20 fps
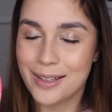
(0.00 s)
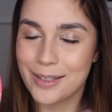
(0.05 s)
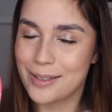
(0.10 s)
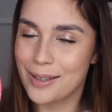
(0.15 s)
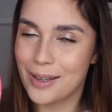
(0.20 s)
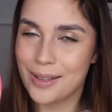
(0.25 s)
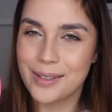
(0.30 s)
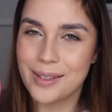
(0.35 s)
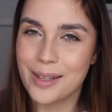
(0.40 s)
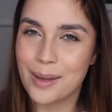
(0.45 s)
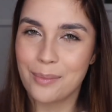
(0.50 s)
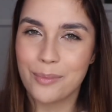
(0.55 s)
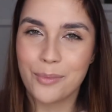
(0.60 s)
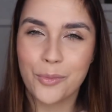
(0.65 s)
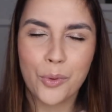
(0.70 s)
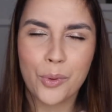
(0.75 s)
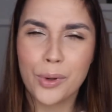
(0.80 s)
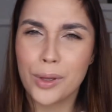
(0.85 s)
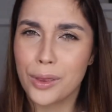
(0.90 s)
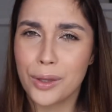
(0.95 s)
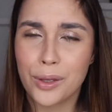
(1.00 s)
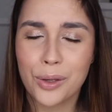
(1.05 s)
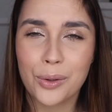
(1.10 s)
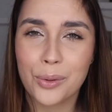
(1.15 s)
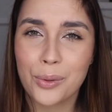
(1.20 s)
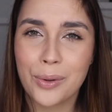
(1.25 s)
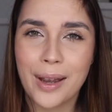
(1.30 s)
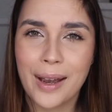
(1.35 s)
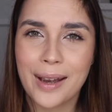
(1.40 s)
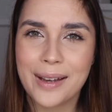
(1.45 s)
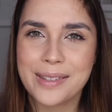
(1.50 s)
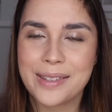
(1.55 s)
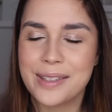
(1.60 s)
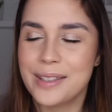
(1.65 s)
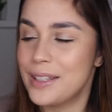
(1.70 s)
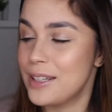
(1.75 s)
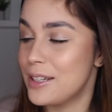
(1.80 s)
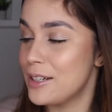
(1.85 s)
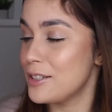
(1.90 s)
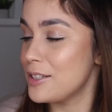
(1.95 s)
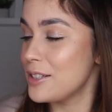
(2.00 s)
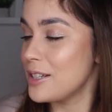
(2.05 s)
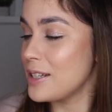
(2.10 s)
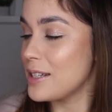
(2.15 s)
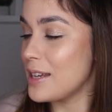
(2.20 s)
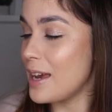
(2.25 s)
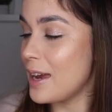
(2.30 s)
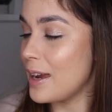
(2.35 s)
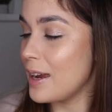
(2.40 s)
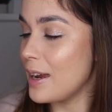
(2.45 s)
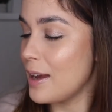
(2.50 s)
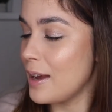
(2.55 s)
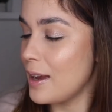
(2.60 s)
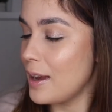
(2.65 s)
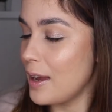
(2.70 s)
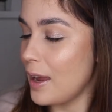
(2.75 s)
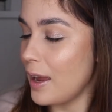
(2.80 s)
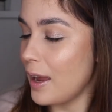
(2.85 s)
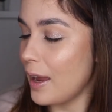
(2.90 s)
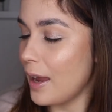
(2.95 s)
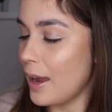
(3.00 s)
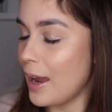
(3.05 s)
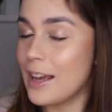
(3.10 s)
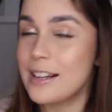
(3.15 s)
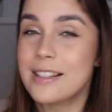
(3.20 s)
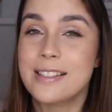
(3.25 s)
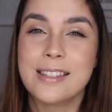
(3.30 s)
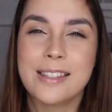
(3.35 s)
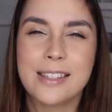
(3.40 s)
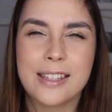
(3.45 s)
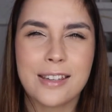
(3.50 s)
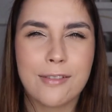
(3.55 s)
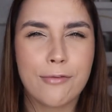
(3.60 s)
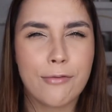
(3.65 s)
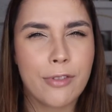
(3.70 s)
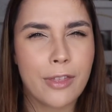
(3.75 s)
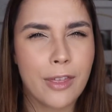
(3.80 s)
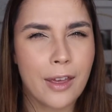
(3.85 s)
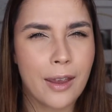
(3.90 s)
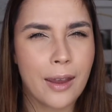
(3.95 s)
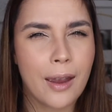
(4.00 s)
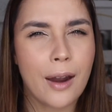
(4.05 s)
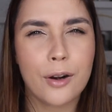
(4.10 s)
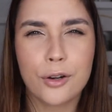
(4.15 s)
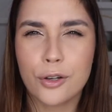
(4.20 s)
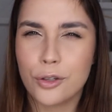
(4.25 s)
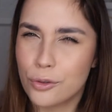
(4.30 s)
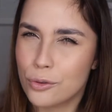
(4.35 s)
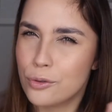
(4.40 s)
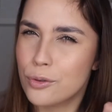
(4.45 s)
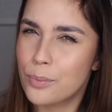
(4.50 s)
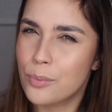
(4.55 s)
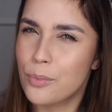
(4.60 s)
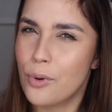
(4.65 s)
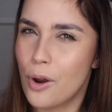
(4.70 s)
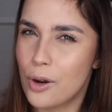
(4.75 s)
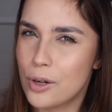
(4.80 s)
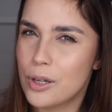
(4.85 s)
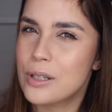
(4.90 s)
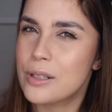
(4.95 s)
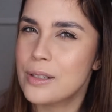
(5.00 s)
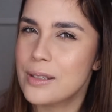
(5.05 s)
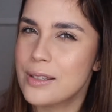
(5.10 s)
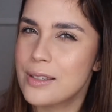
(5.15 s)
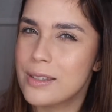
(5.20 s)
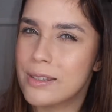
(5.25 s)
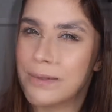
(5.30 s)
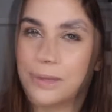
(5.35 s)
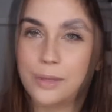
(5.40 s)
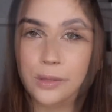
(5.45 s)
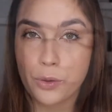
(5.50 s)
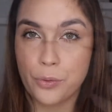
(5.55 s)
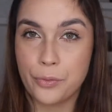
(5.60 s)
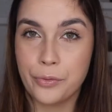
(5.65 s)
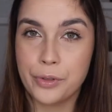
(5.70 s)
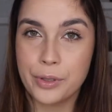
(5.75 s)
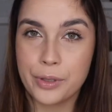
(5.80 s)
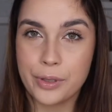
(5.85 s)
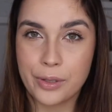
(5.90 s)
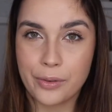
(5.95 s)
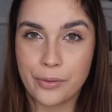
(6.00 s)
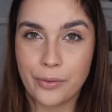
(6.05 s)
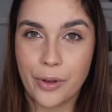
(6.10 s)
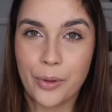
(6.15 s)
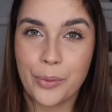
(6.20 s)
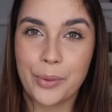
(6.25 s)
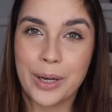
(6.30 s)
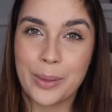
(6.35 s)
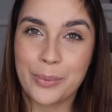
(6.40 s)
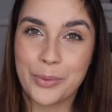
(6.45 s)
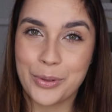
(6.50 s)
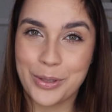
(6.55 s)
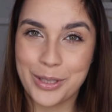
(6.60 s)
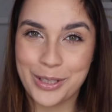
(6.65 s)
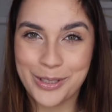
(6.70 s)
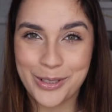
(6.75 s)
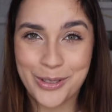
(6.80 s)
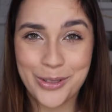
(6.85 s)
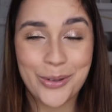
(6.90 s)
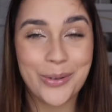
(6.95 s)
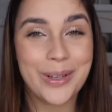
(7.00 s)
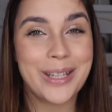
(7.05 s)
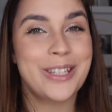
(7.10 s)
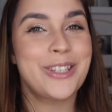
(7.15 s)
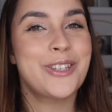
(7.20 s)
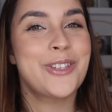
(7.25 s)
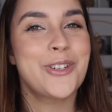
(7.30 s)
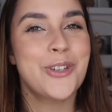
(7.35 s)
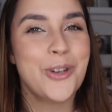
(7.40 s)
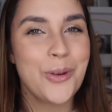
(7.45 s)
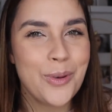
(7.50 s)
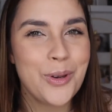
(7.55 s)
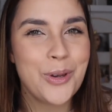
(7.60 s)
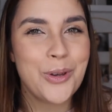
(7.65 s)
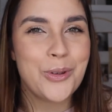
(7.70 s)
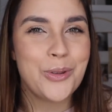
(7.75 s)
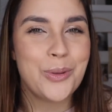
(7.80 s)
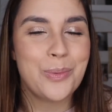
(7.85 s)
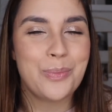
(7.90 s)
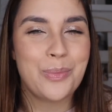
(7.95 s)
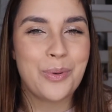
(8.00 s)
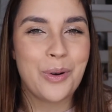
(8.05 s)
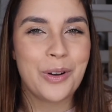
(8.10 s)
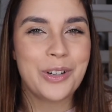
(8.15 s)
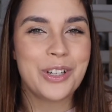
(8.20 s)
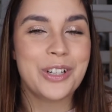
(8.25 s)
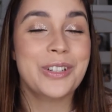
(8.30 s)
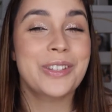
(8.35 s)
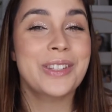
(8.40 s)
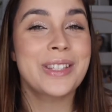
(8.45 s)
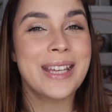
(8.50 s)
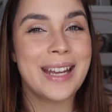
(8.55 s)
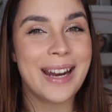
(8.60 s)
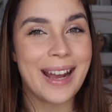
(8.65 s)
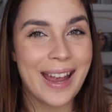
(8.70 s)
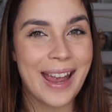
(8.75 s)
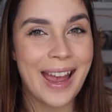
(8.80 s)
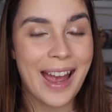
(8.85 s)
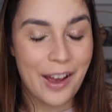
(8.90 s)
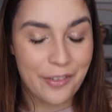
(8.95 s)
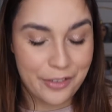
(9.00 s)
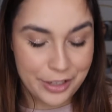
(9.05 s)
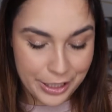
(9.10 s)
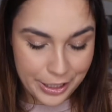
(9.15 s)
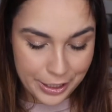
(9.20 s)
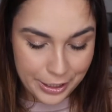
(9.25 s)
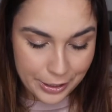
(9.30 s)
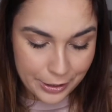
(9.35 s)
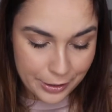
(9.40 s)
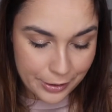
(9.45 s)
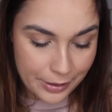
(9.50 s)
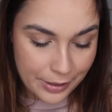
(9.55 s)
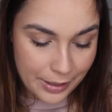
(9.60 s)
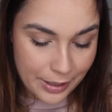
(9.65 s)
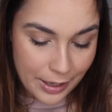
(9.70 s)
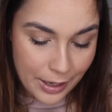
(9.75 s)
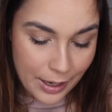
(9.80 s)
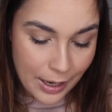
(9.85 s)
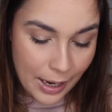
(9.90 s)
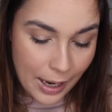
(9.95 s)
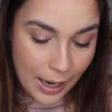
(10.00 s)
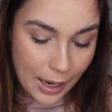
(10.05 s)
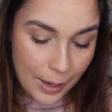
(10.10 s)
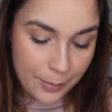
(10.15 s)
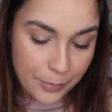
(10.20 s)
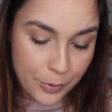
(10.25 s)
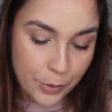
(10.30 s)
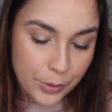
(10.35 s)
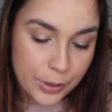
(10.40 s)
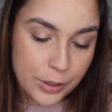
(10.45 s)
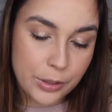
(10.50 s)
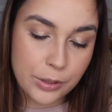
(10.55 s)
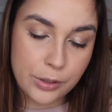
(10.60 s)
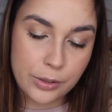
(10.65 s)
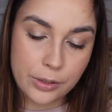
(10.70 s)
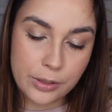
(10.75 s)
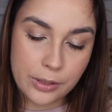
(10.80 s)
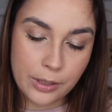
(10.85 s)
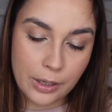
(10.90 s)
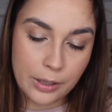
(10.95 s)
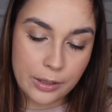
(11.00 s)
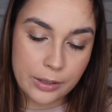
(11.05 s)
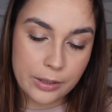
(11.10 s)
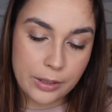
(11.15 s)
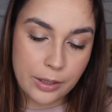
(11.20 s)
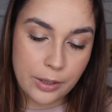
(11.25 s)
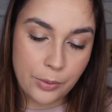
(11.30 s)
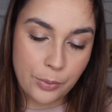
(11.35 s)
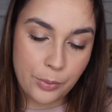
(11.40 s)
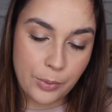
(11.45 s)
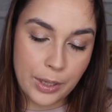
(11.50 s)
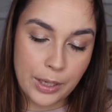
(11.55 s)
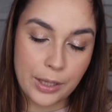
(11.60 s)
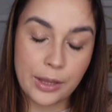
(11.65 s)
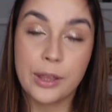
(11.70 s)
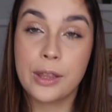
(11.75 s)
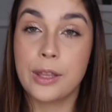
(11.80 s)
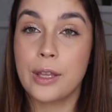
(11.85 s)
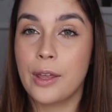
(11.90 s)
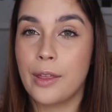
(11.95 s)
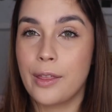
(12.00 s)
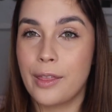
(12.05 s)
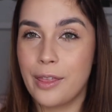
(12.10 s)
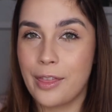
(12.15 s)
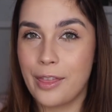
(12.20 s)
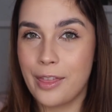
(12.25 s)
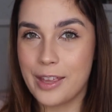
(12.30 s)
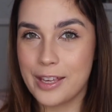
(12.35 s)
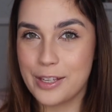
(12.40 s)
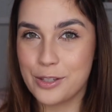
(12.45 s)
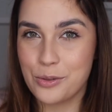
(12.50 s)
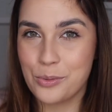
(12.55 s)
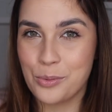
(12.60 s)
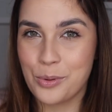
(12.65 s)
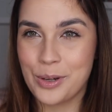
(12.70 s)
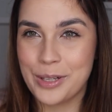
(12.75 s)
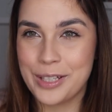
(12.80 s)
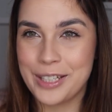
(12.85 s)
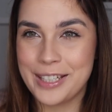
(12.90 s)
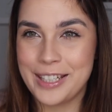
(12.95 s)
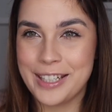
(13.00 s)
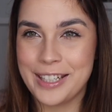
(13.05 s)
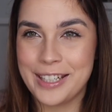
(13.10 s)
test them with you guys in here today and see if they are good products. So first of all, what I'm going to do is show you the products that I have in here. I'm going to start with this one in